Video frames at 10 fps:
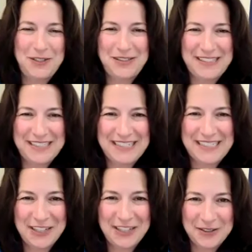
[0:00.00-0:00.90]
to
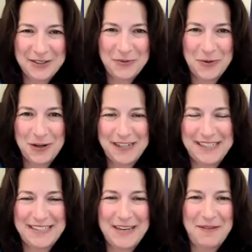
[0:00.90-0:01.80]
Succession
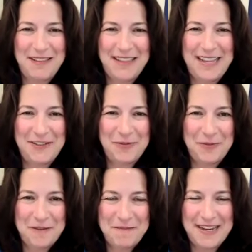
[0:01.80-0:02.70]
Stories. I'm glad you're
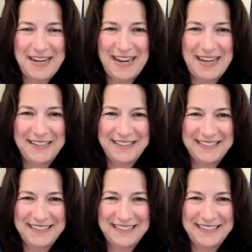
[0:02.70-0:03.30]
with me today.